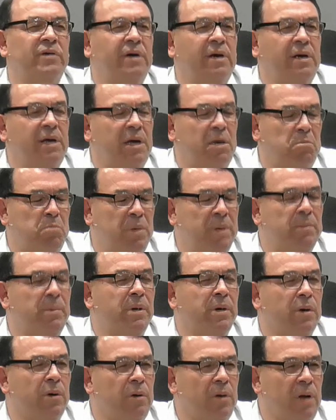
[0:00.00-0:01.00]
a
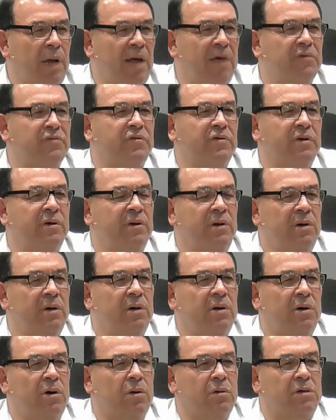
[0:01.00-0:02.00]
biblical lesson
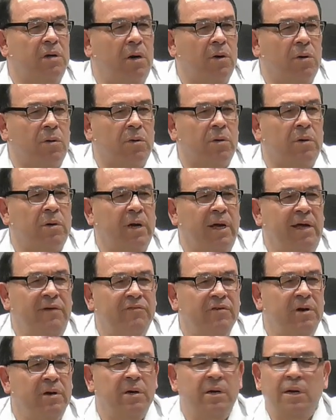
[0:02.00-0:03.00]
or, or
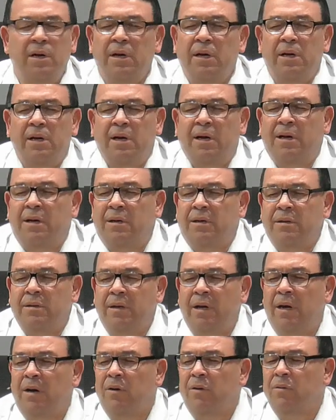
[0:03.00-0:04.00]
even, uh, you
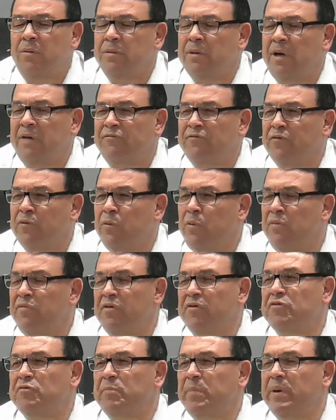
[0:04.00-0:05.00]
know, a fruit of the
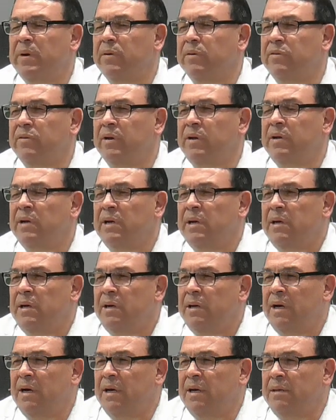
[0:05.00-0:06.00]
Spirit that,
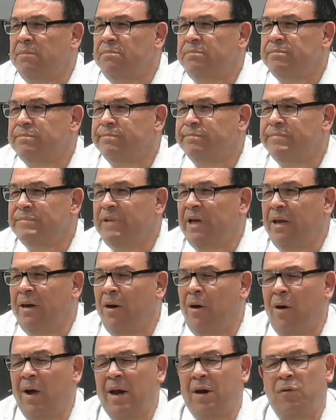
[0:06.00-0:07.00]
uh, you know,
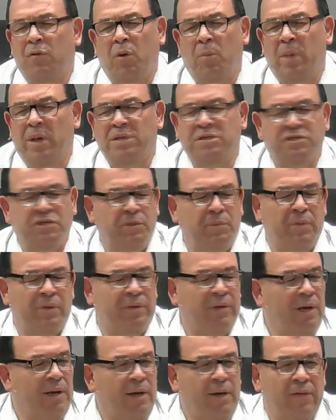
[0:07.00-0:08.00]
I don't know about you, but
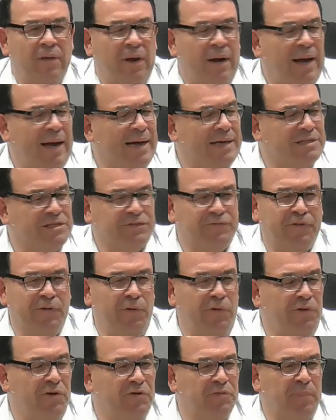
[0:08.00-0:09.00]
the last fruit
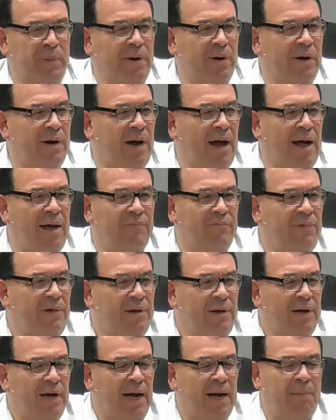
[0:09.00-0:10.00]
of the Spirit, and I,
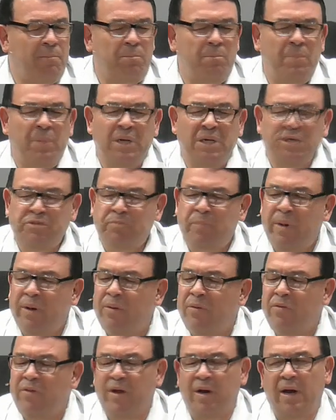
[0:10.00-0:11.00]
I'm much
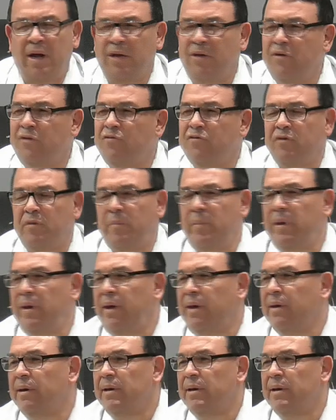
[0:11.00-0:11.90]
better than I used to be,